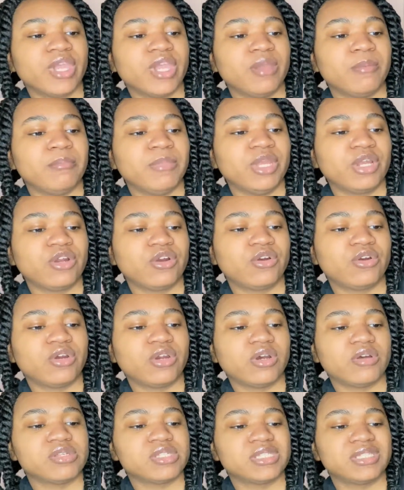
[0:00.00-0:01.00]
Miracle
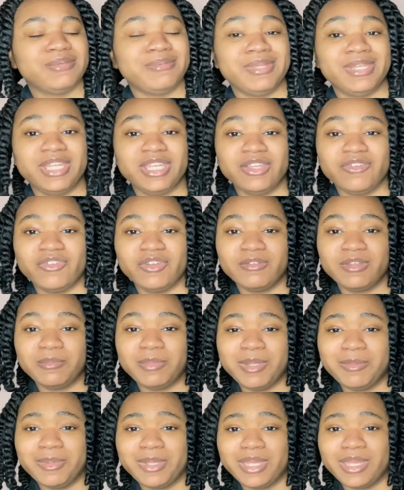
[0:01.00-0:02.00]
Grow CBD 50
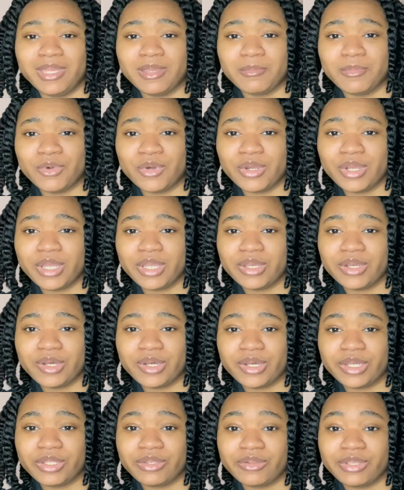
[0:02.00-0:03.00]
ppm
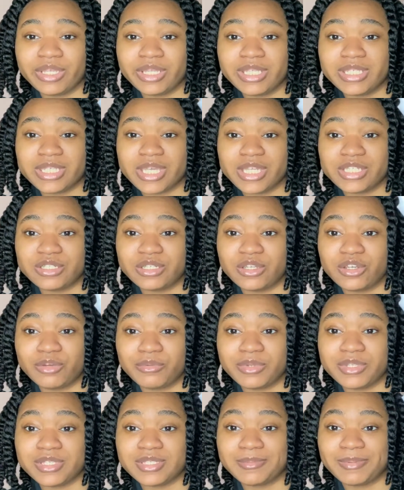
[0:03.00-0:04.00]
oil. You can get this at your local
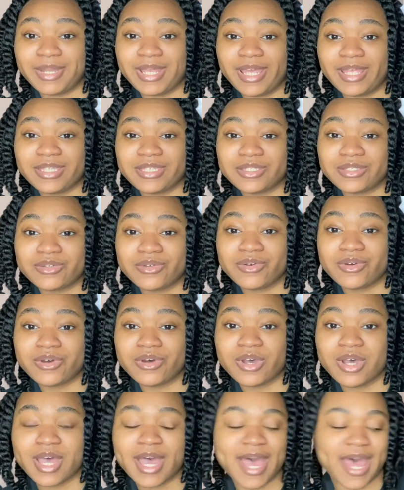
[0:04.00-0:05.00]
beauty supply
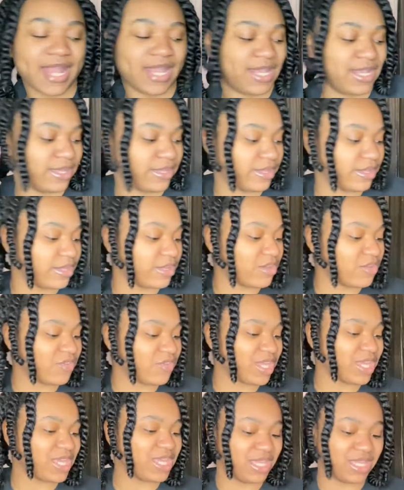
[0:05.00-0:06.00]
store. I love
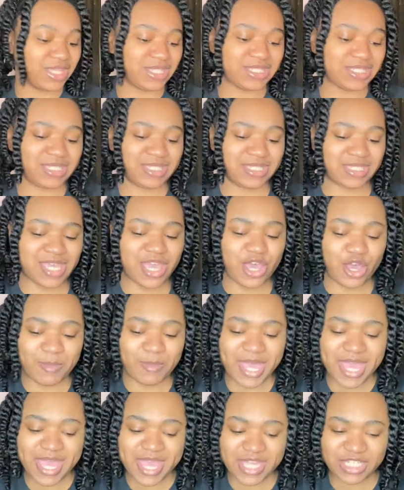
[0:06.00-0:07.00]
it so
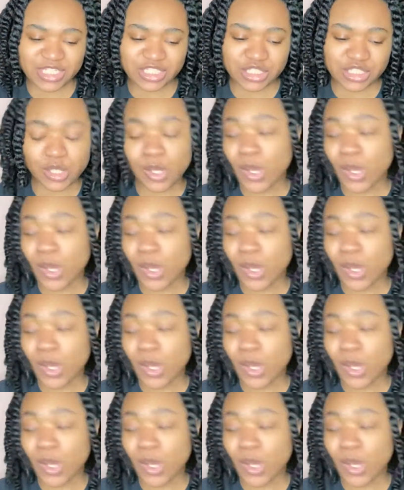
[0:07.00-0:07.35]
much.